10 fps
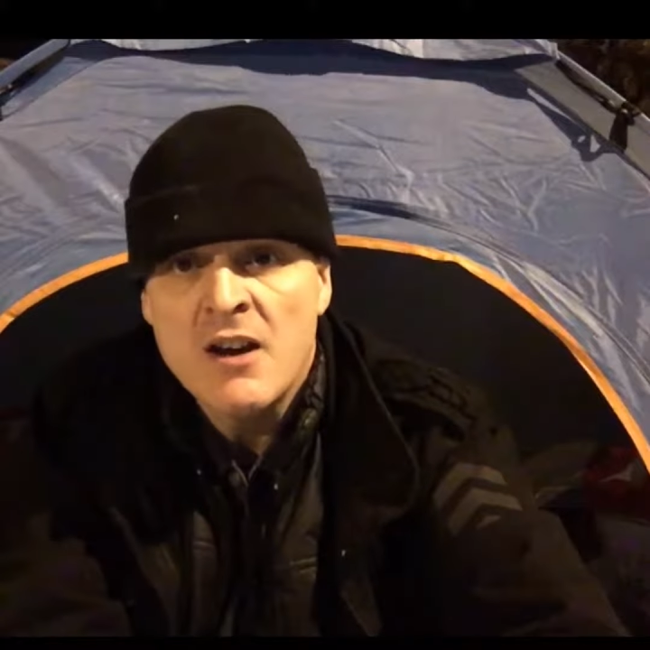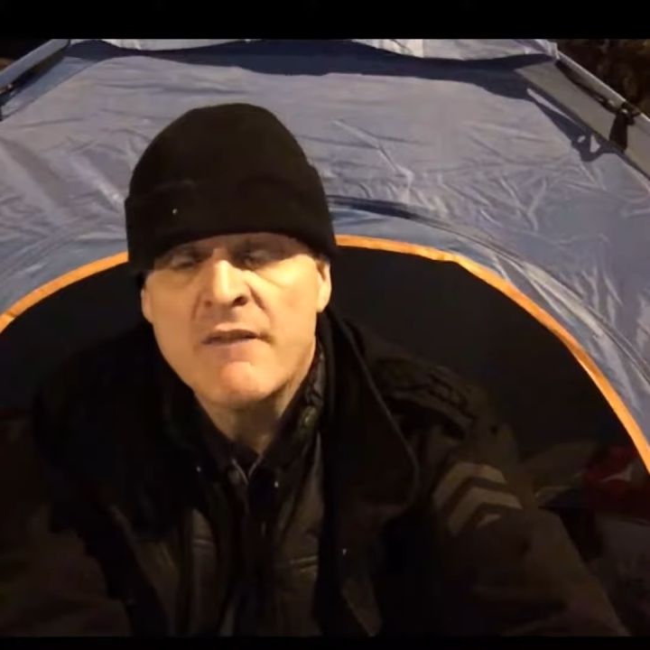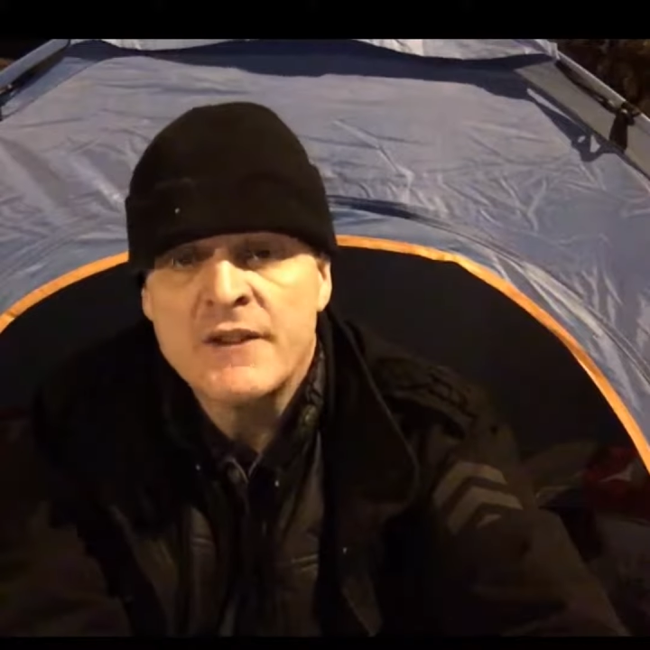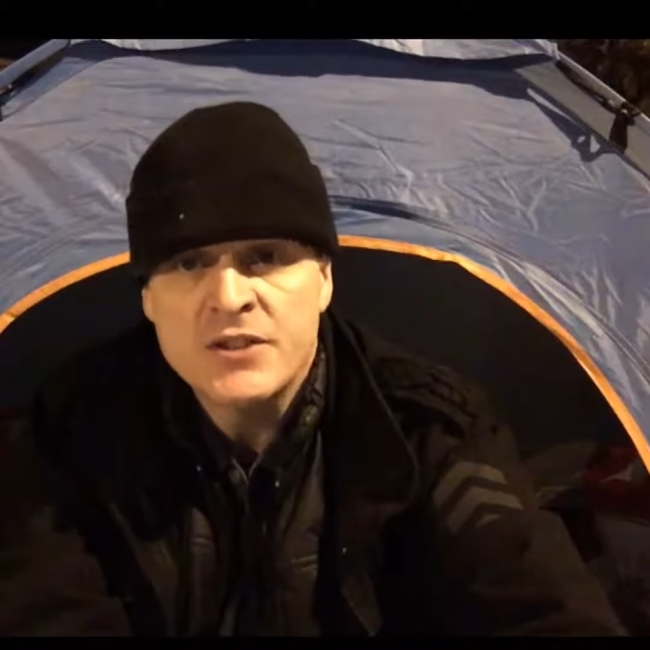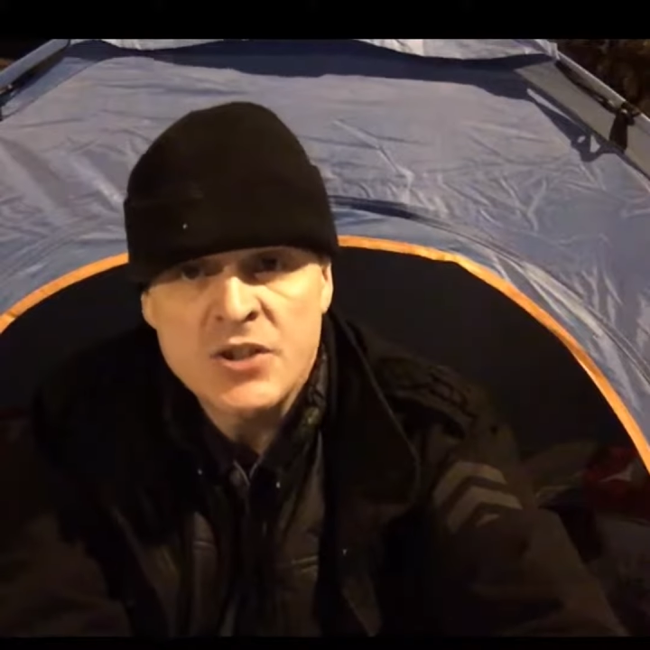
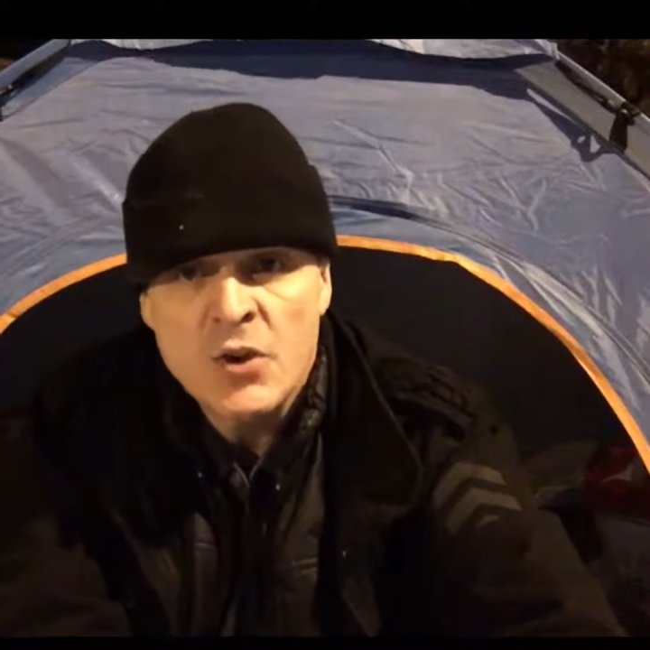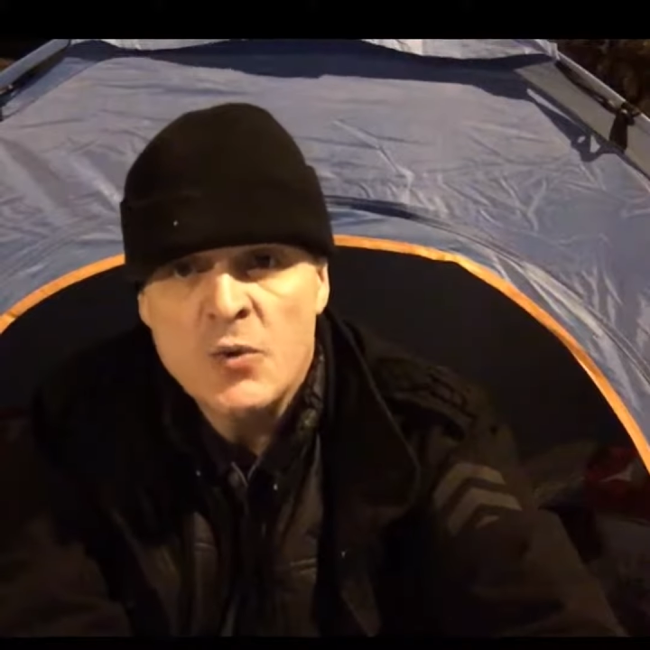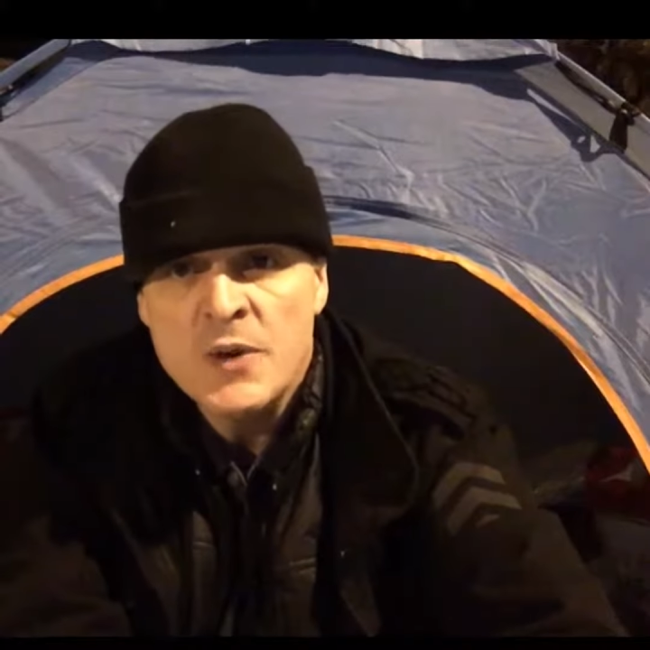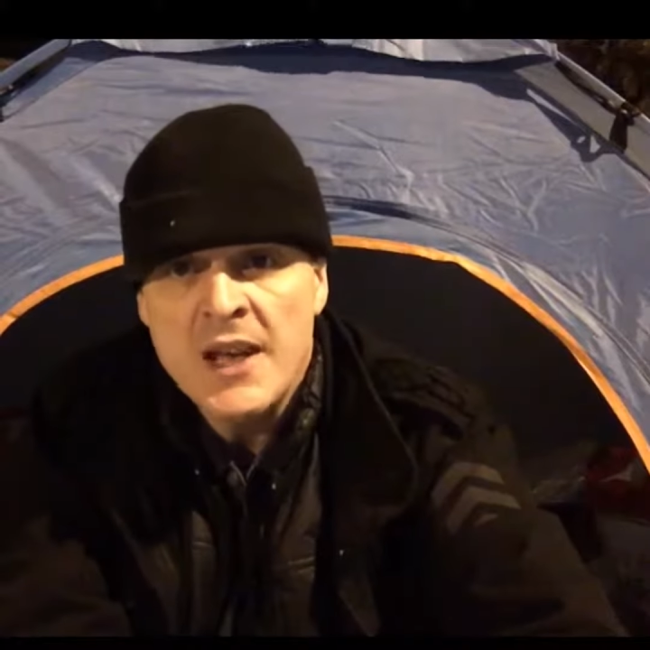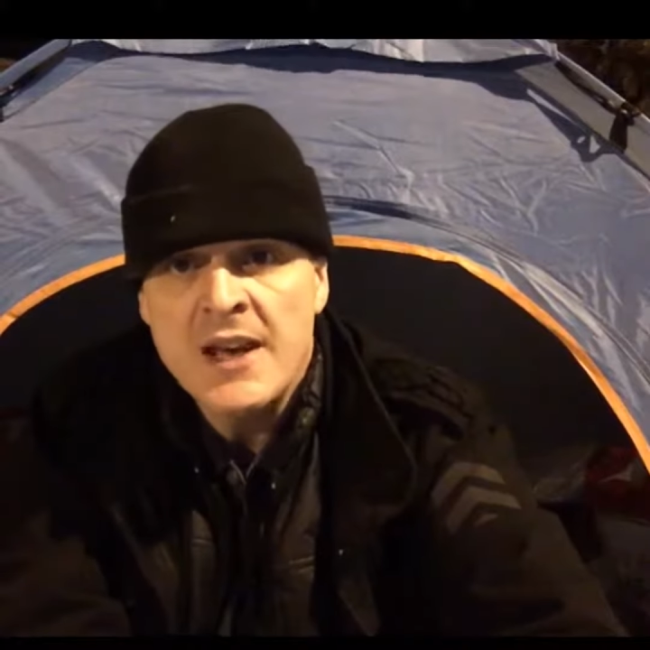for 2
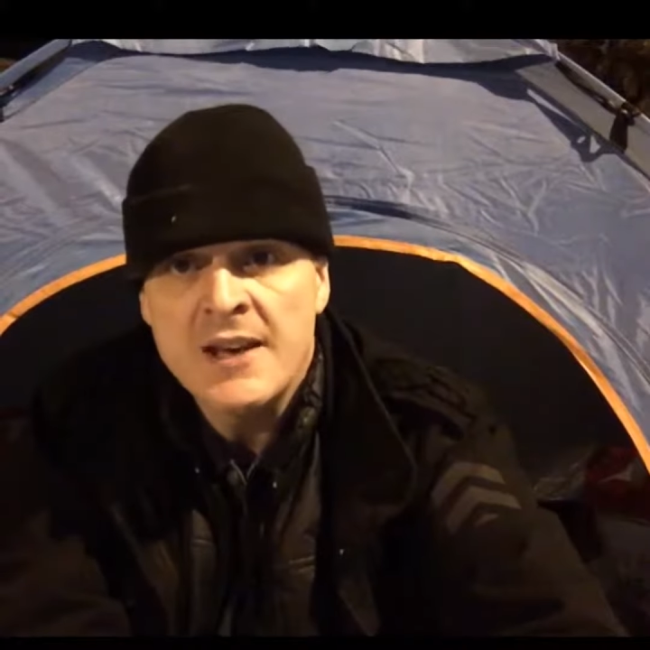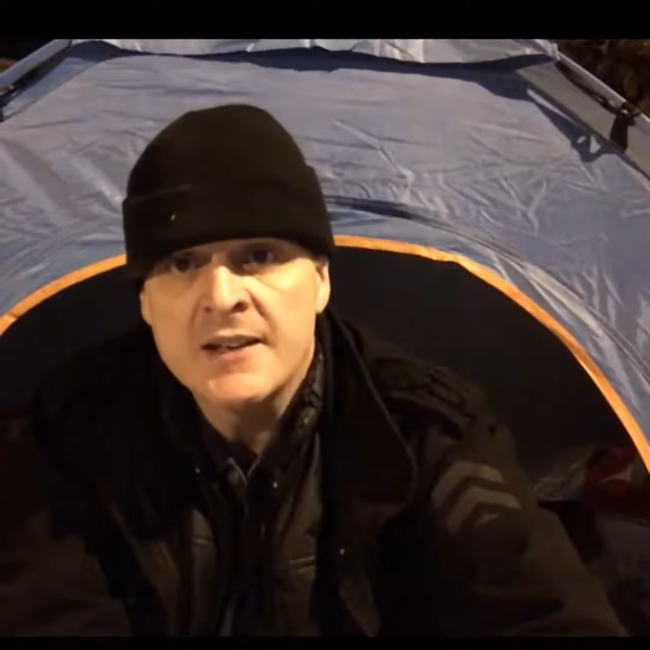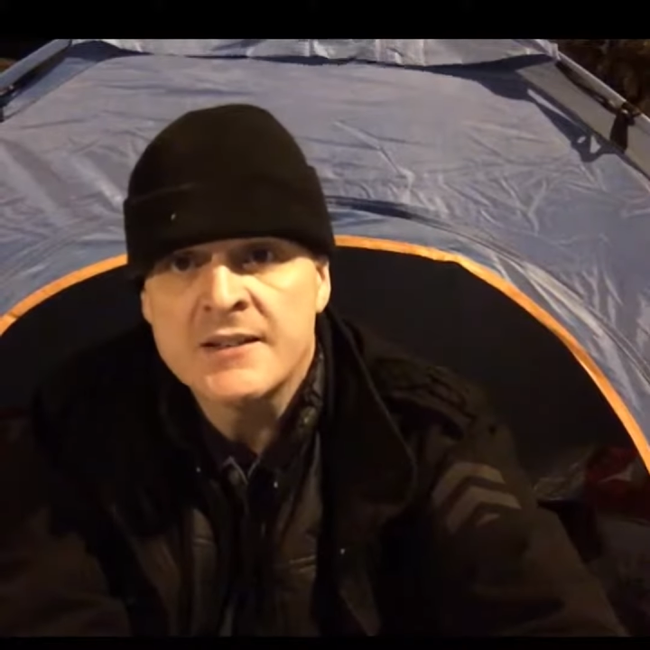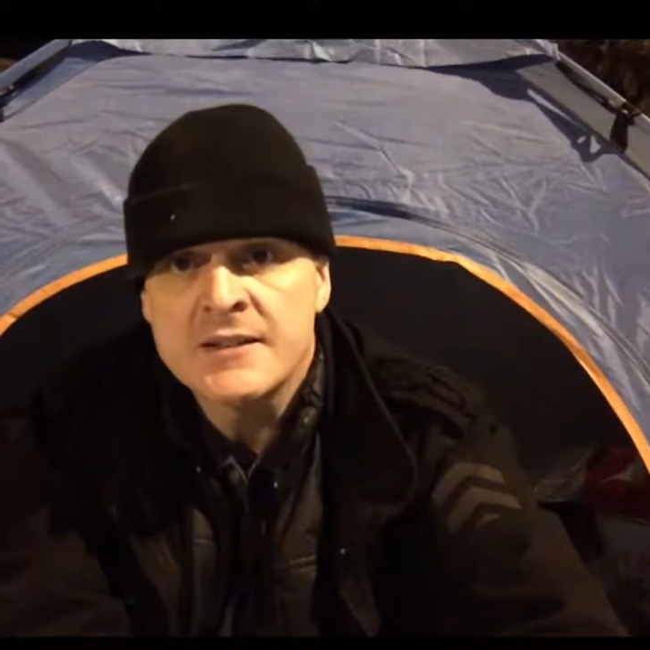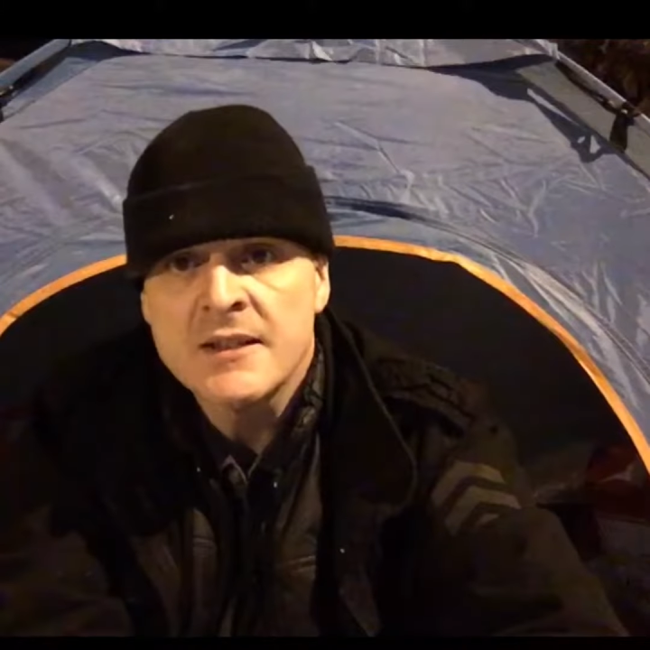
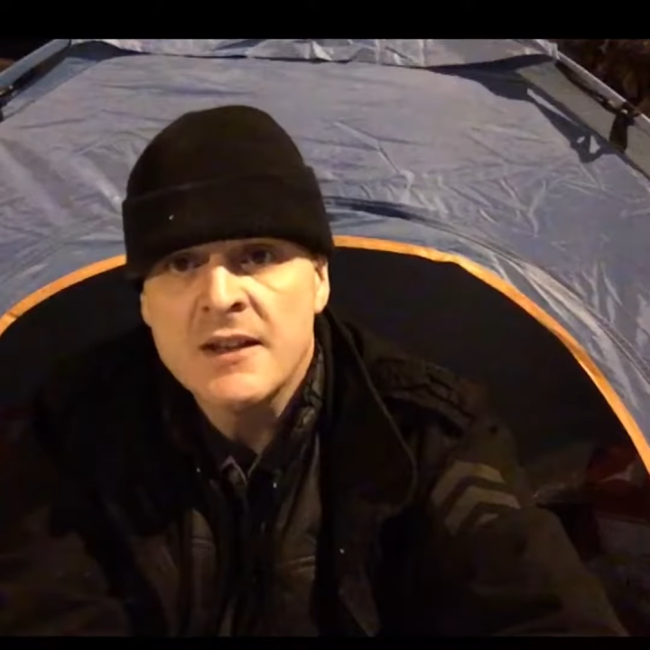years.